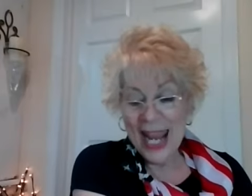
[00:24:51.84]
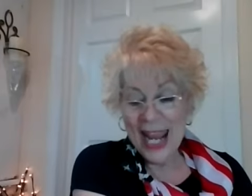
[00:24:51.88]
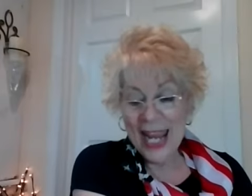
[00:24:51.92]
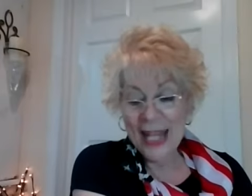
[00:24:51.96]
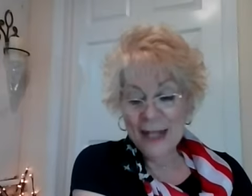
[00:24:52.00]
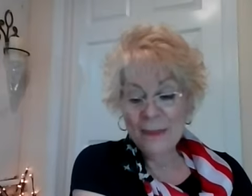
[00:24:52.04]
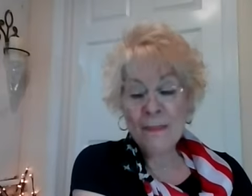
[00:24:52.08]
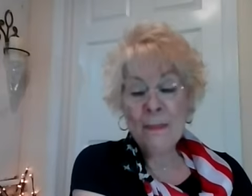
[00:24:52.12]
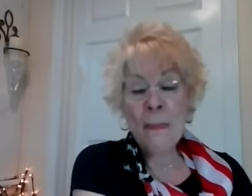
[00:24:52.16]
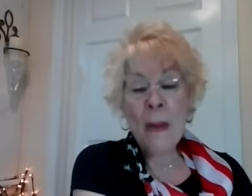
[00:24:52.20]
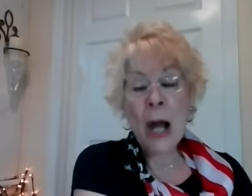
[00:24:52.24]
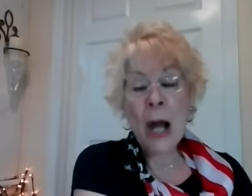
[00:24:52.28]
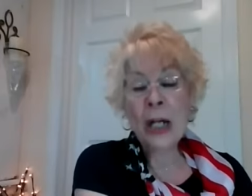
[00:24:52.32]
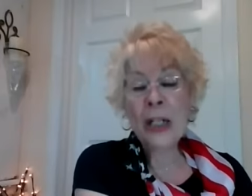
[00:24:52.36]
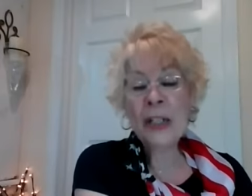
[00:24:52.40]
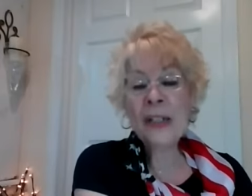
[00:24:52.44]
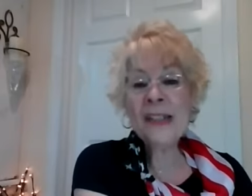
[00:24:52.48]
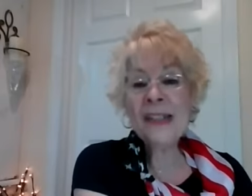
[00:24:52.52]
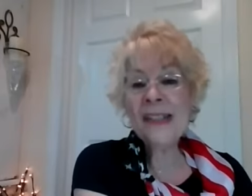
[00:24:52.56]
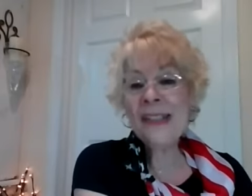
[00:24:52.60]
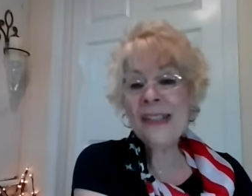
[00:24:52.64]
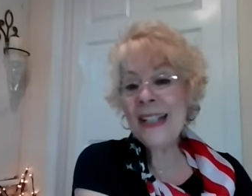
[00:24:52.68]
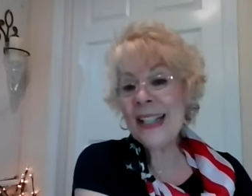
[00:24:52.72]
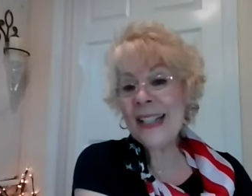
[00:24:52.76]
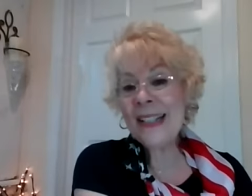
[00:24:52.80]
and
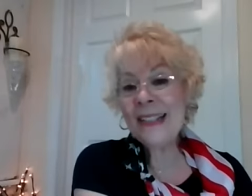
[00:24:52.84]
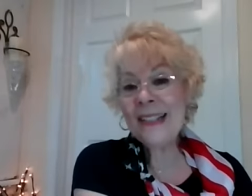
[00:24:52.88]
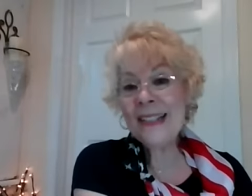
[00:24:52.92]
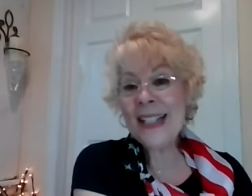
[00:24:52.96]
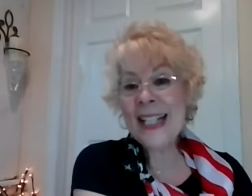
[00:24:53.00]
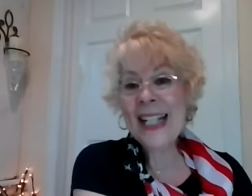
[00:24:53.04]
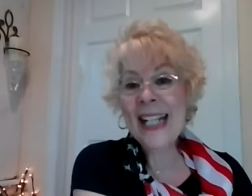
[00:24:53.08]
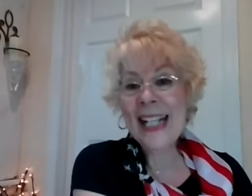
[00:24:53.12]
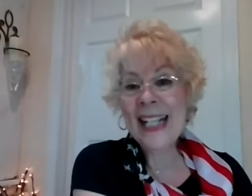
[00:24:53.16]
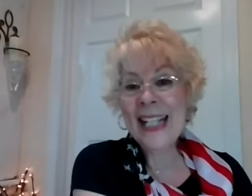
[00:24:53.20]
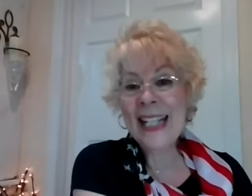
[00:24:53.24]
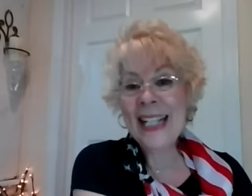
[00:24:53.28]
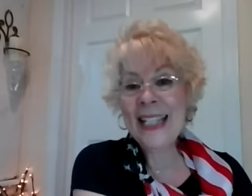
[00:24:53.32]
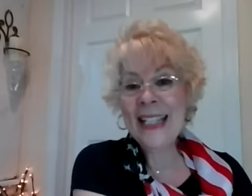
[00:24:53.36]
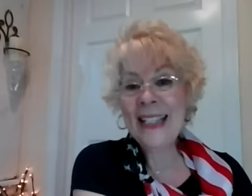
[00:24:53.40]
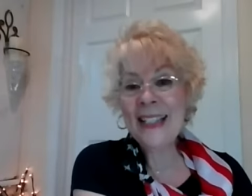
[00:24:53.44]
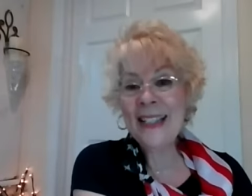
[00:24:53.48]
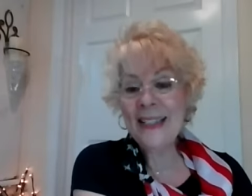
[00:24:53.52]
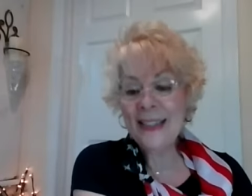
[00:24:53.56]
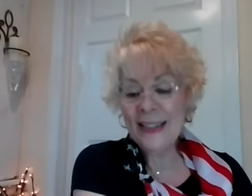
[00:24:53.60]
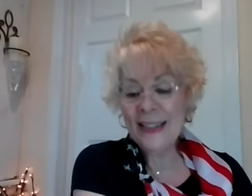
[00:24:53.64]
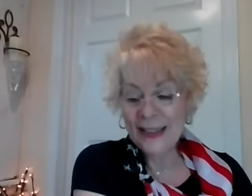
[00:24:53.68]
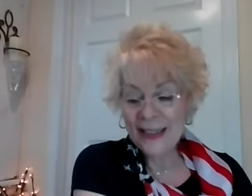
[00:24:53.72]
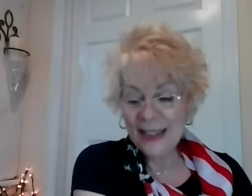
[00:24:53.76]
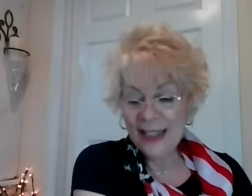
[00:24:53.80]
Mark 16,
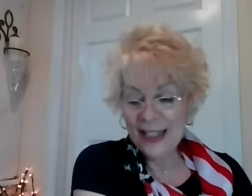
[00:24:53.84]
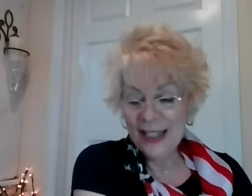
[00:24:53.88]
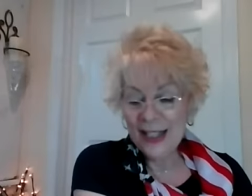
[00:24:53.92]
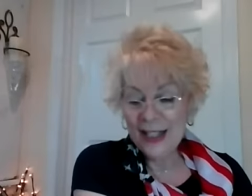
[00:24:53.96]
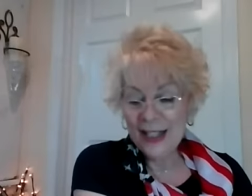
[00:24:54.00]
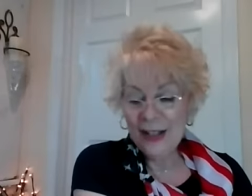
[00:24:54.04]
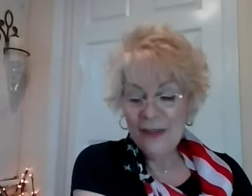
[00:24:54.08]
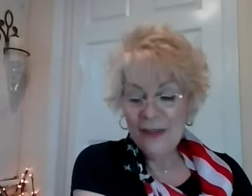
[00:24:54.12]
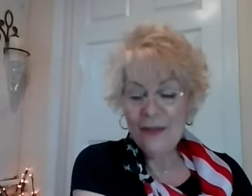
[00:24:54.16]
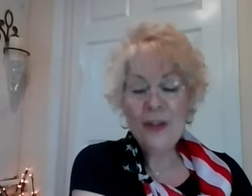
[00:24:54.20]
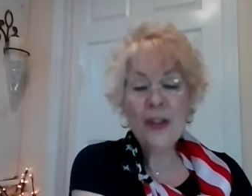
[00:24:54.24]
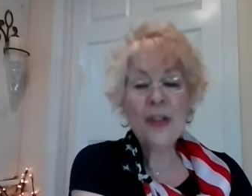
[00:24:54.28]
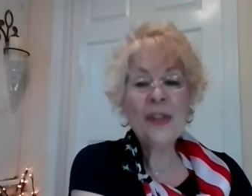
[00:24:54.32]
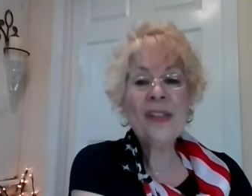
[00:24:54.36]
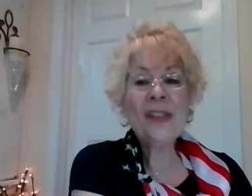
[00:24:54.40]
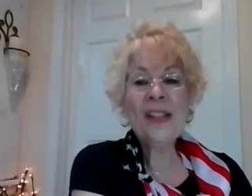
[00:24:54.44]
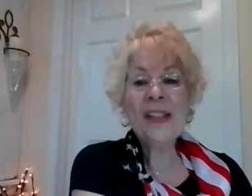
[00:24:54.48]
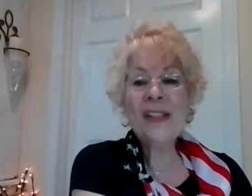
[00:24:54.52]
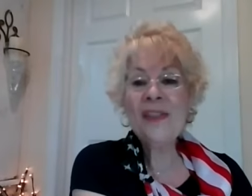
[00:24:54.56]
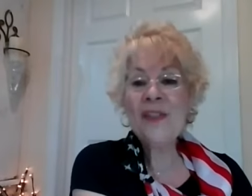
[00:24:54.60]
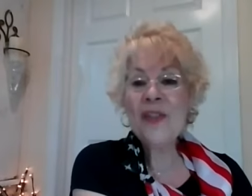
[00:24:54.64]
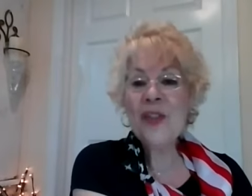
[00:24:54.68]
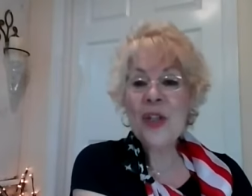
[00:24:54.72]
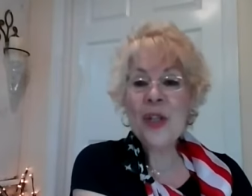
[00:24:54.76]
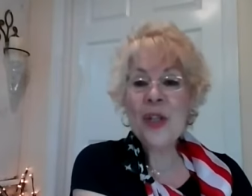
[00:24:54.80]

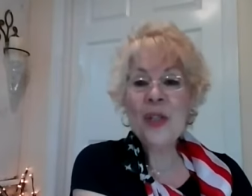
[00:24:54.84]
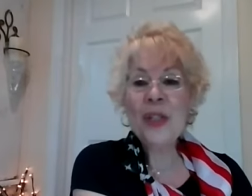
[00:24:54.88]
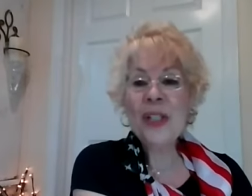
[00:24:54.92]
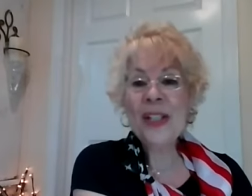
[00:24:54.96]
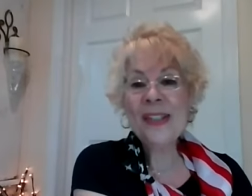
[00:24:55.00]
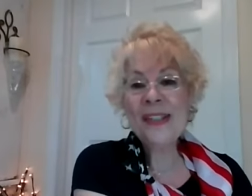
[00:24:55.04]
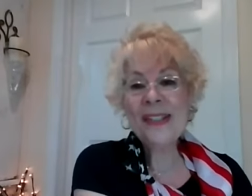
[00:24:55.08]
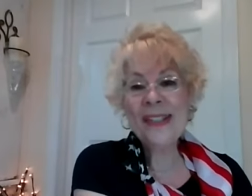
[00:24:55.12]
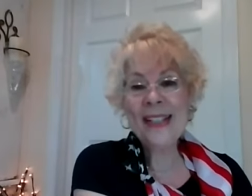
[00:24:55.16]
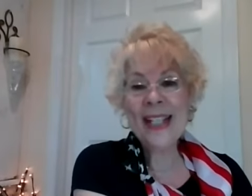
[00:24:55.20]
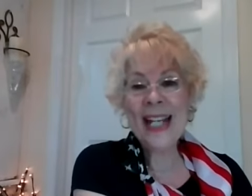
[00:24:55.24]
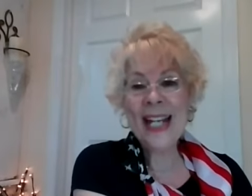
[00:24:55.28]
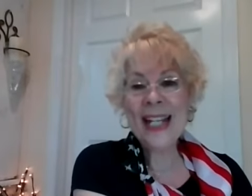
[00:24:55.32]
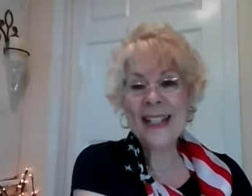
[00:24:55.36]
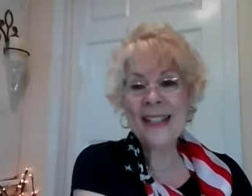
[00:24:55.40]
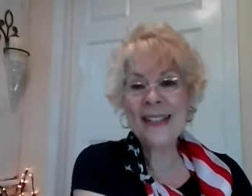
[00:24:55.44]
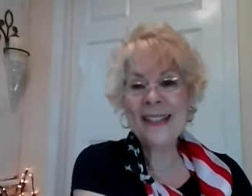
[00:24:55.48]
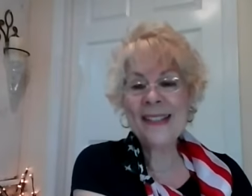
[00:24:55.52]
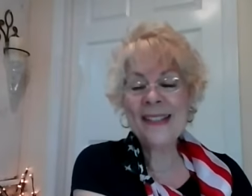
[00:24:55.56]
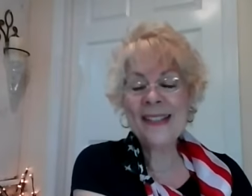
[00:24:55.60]
verses 2 to 6.